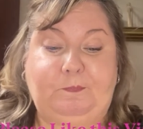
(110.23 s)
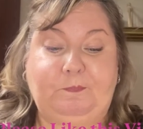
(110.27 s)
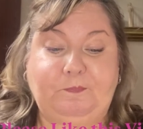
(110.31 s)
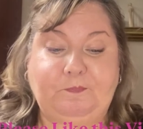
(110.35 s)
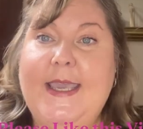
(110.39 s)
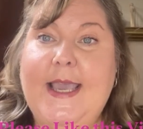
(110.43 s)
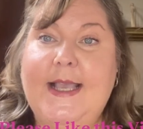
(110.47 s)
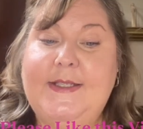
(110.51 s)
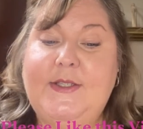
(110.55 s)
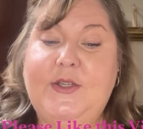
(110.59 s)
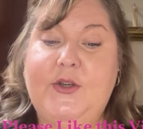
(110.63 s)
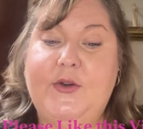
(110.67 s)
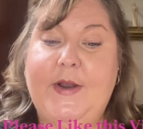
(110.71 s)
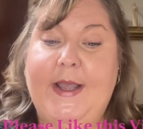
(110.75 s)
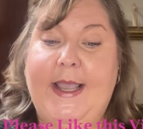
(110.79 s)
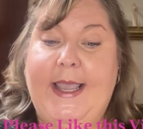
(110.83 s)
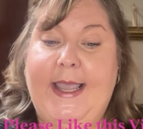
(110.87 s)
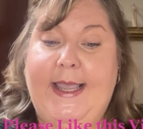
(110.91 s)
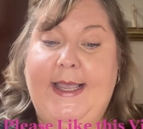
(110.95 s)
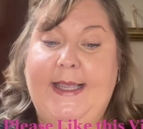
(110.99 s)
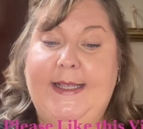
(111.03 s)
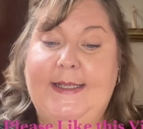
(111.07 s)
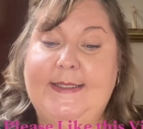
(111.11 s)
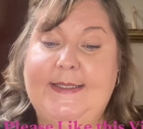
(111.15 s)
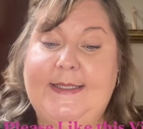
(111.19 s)

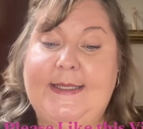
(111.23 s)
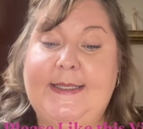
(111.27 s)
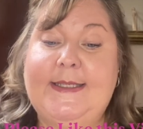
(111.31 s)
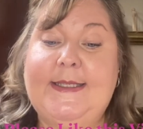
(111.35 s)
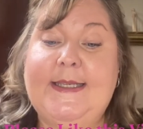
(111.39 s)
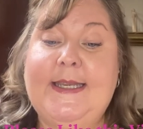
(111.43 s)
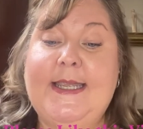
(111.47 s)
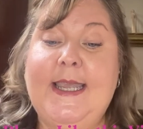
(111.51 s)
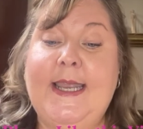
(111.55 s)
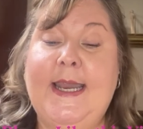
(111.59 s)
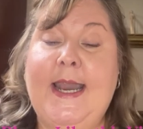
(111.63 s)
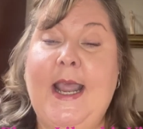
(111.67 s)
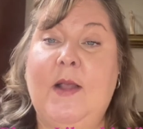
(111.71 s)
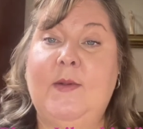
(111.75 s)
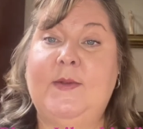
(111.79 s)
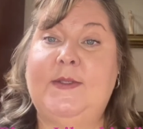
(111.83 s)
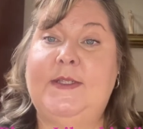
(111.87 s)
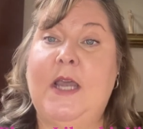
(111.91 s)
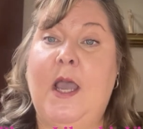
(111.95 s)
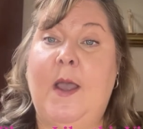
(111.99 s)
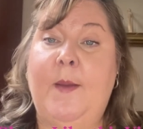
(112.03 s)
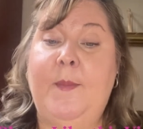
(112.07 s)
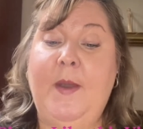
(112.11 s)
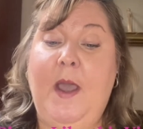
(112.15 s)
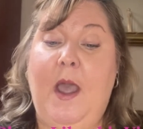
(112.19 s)
Yesterday, Disney announced
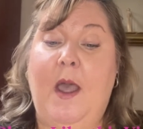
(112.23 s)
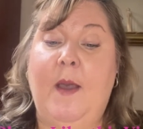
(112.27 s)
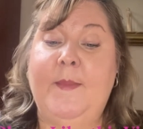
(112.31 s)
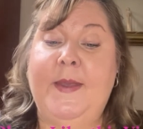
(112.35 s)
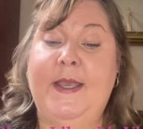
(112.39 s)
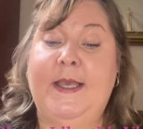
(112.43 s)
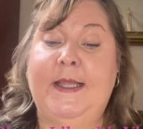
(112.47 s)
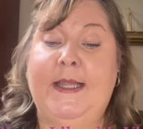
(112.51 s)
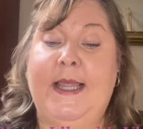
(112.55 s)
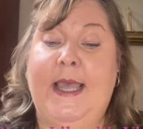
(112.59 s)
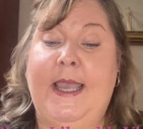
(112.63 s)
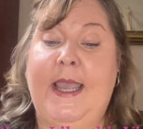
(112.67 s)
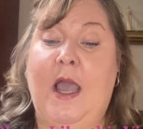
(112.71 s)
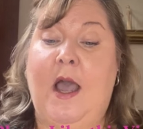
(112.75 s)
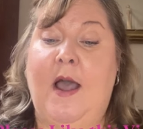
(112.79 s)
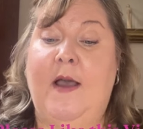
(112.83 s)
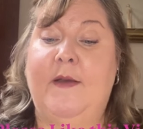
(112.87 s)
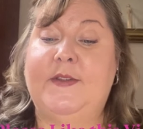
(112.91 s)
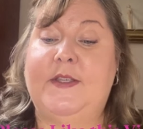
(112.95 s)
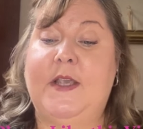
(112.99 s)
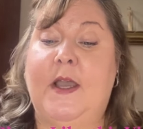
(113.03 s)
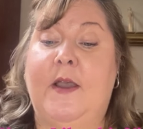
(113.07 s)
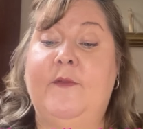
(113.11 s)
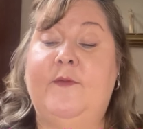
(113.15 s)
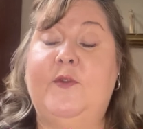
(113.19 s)
upcoming
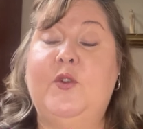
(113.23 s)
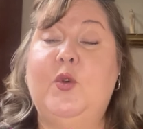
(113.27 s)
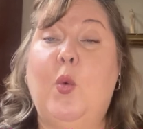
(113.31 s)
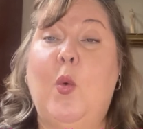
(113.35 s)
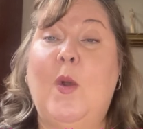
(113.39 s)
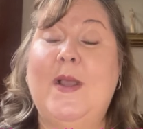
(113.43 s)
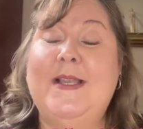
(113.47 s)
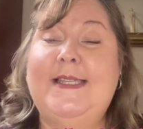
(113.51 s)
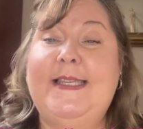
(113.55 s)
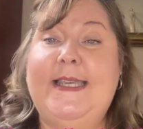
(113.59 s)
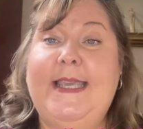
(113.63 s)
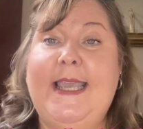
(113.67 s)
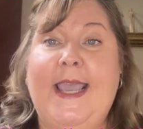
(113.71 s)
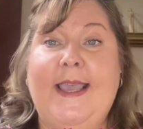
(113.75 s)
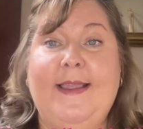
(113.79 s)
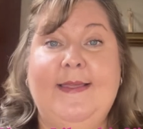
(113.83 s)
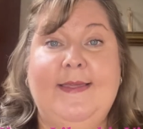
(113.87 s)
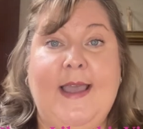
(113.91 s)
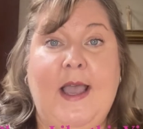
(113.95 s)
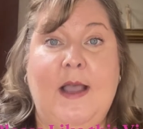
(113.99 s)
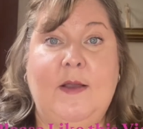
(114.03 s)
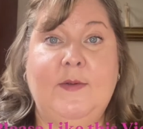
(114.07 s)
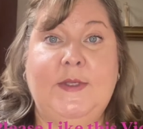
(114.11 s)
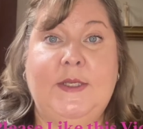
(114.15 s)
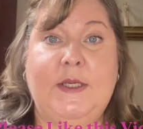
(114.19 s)
layoffs of
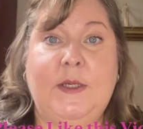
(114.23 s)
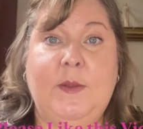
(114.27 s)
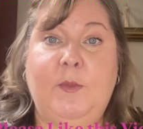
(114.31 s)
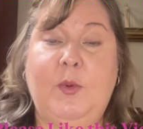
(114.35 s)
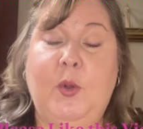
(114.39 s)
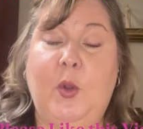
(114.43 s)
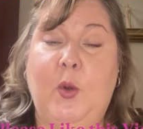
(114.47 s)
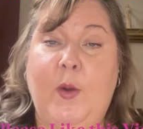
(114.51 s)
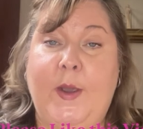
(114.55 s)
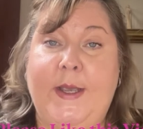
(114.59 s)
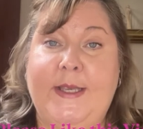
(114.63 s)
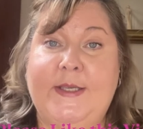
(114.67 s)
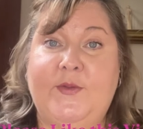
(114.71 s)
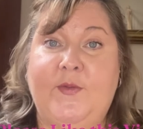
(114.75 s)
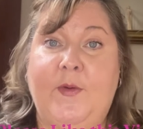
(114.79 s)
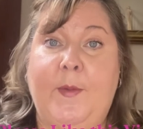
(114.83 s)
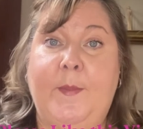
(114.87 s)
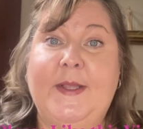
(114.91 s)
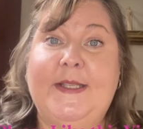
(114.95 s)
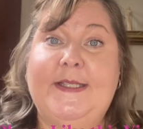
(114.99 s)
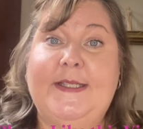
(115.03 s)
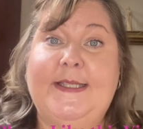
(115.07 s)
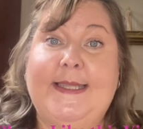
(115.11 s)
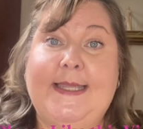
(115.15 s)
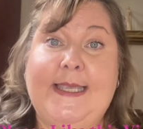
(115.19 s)
28,000 employees from
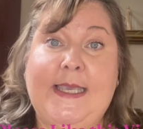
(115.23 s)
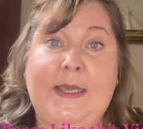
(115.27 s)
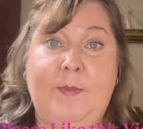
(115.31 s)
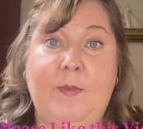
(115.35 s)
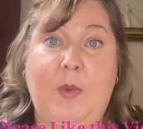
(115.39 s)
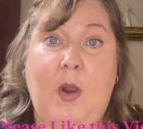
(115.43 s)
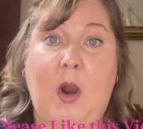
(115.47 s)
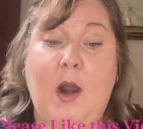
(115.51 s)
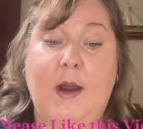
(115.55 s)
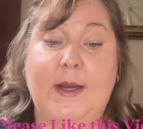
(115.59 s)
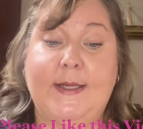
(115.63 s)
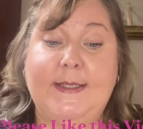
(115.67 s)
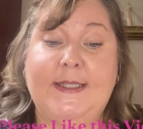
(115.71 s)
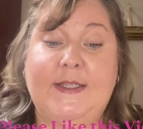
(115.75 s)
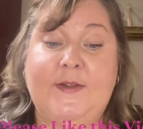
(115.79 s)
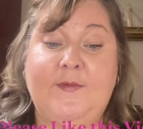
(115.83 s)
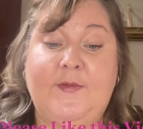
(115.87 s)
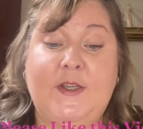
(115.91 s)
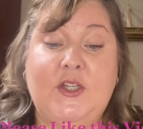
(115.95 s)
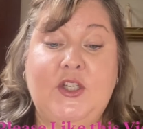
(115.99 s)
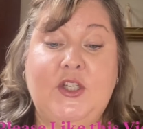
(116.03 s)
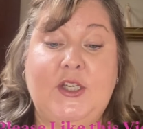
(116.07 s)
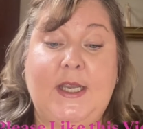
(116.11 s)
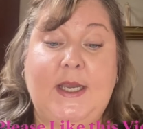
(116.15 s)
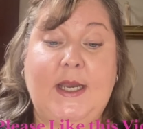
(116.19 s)
its theme parks
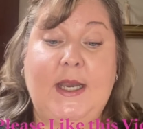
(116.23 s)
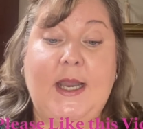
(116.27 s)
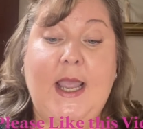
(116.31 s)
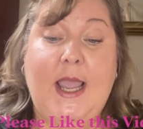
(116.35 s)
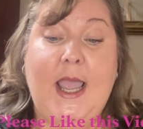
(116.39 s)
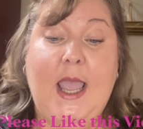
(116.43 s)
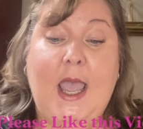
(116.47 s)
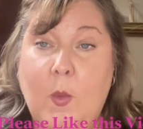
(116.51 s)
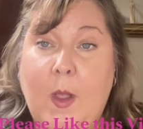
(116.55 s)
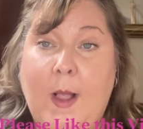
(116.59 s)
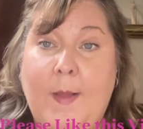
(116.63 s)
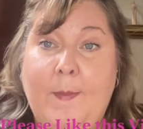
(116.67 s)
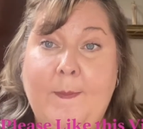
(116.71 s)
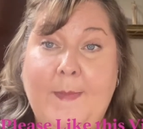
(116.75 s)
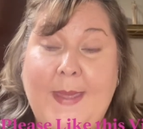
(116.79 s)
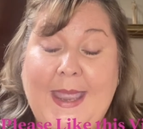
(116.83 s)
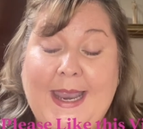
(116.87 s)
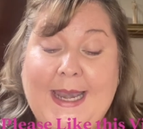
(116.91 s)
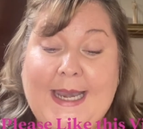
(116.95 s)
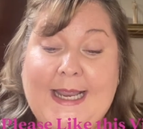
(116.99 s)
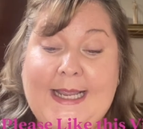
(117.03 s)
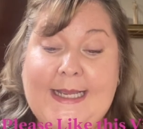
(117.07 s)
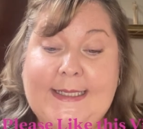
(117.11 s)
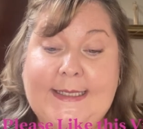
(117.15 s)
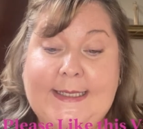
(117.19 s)
division. While
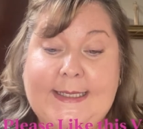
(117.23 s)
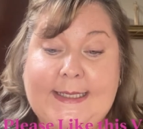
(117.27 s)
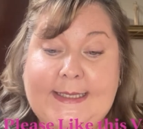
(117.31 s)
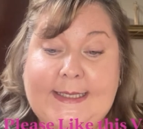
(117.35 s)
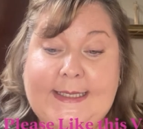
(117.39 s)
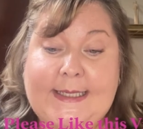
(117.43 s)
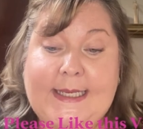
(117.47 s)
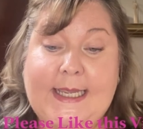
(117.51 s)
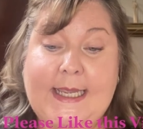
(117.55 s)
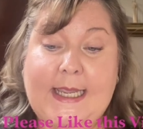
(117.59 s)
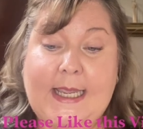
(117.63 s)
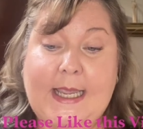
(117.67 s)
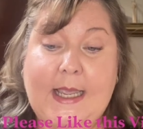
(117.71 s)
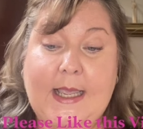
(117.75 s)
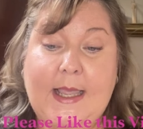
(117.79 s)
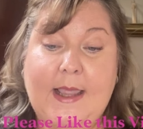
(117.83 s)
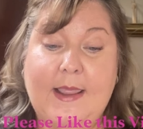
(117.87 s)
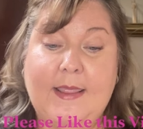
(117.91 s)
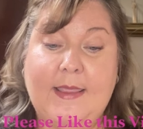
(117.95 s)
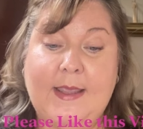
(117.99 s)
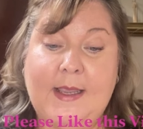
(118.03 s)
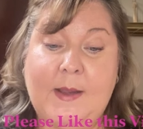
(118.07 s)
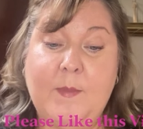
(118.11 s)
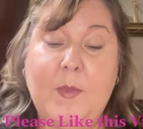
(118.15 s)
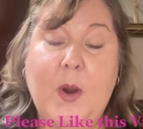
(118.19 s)
many Disney
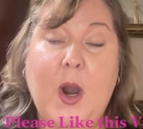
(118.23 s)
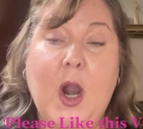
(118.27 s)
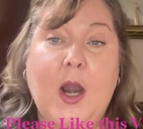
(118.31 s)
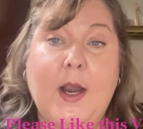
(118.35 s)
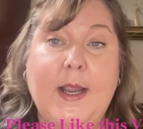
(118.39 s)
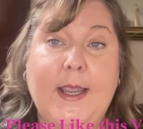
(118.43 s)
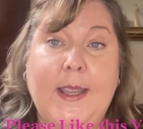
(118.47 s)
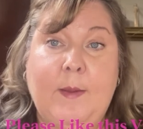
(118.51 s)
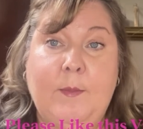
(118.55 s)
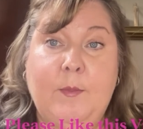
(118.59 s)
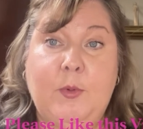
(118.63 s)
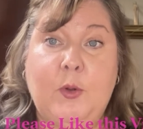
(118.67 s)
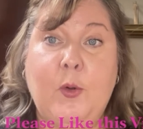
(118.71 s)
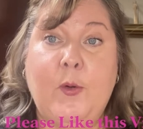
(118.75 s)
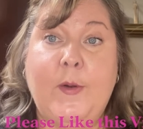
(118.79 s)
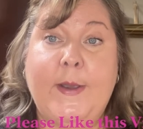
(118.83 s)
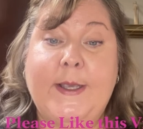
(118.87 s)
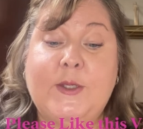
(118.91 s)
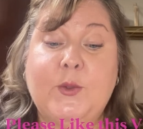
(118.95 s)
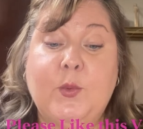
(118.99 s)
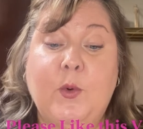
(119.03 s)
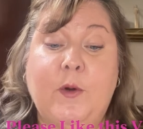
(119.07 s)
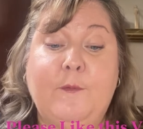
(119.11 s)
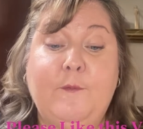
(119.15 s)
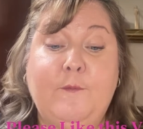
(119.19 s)
theme park
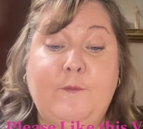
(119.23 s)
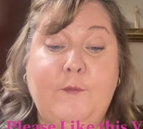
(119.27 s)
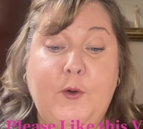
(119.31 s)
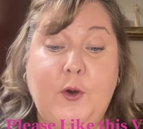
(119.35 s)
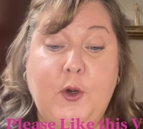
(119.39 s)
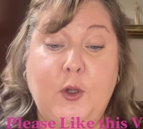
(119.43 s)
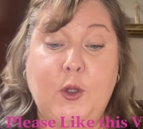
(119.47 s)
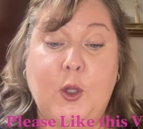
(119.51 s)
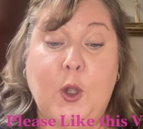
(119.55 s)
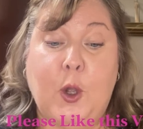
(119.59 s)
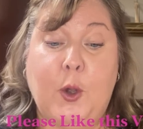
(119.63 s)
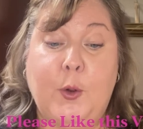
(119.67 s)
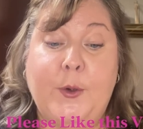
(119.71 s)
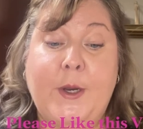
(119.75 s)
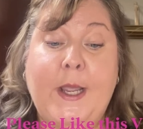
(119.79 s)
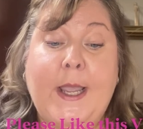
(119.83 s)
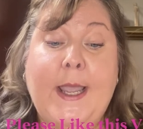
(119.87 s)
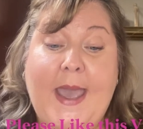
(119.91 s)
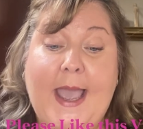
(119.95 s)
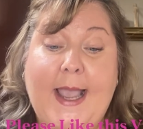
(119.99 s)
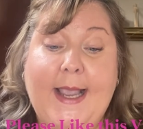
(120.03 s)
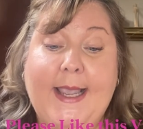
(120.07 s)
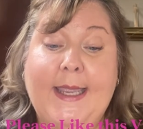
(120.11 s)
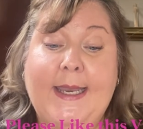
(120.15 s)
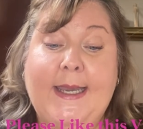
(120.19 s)
employees were furloughed
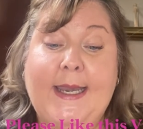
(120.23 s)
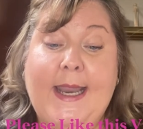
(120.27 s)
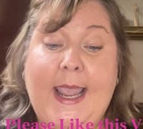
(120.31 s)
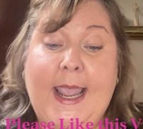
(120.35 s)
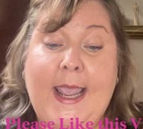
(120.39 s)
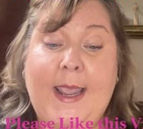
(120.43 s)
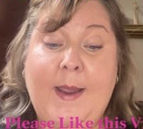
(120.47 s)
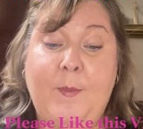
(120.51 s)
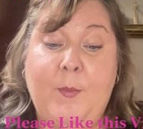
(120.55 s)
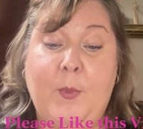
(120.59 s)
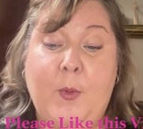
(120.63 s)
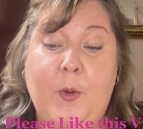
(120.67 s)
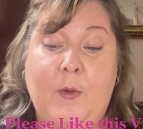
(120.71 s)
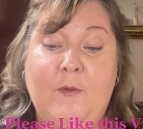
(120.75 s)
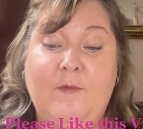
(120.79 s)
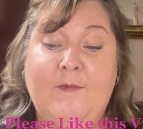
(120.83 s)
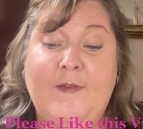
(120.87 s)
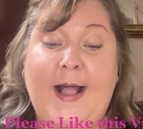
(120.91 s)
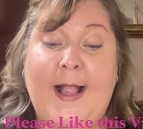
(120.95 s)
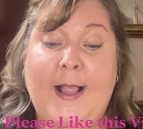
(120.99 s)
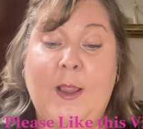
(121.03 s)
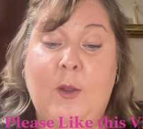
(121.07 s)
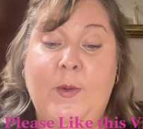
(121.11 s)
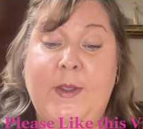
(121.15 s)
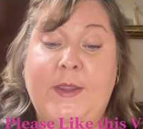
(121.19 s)
back in April
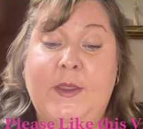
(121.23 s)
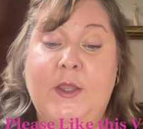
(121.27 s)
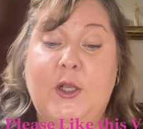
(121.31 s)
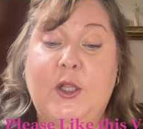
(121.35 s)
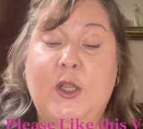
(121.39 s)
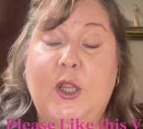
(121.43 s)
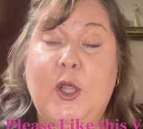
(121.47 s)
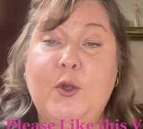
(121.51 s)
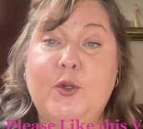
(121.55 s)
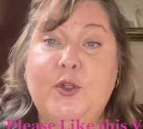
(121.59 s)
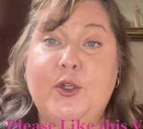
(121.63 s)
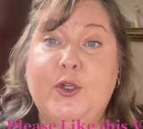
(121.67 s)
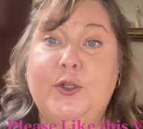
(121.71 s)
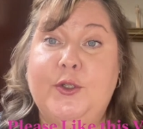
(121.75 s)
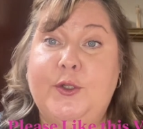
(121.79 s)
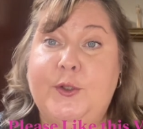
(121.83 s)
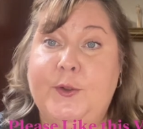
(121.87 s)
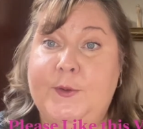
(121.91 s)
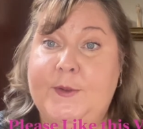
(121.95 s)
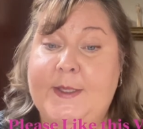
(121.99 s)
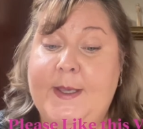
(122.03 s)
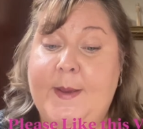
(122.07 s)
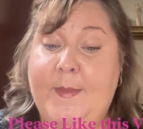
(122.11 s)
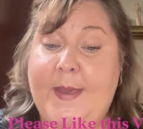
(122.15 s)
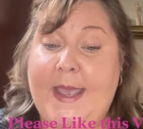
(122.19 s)
following the closure due to the